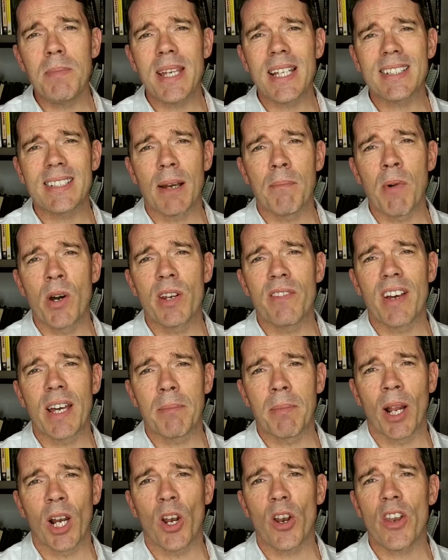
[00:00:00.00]
beings are motivated
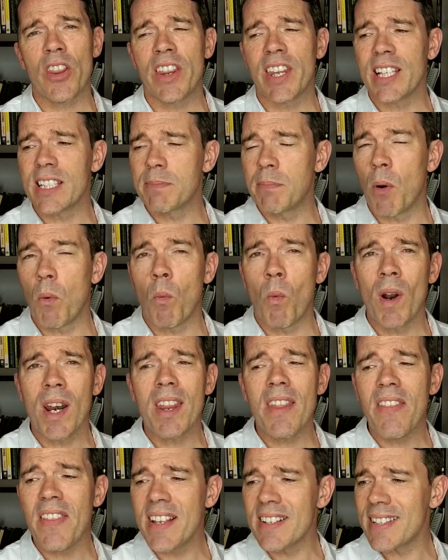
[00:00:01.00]
by a lot of things, but one of
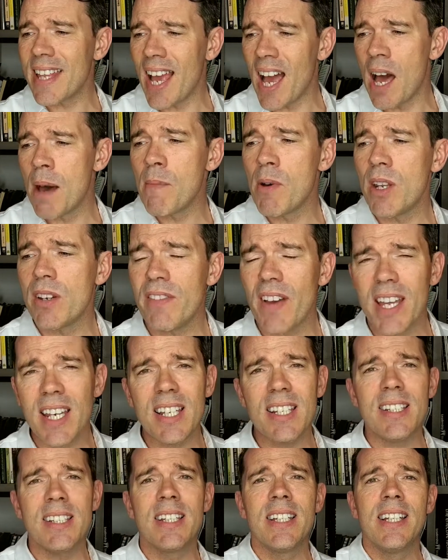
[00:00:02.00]
the things they are motivated
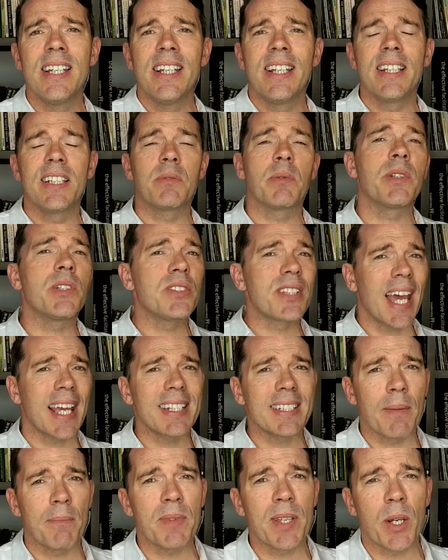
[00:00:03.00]
is when you take
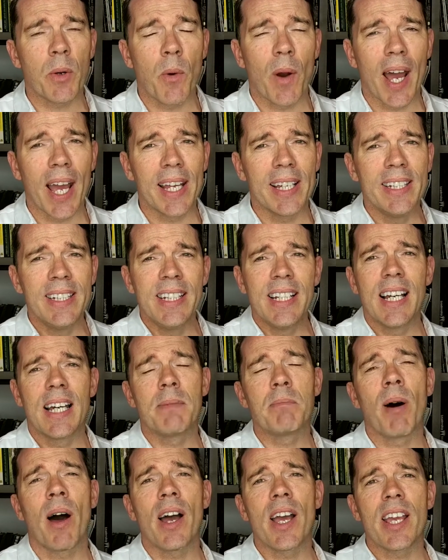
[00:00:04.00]
something away. And
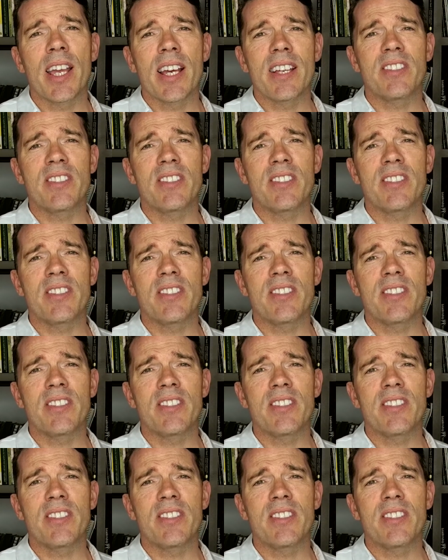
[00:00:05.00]
by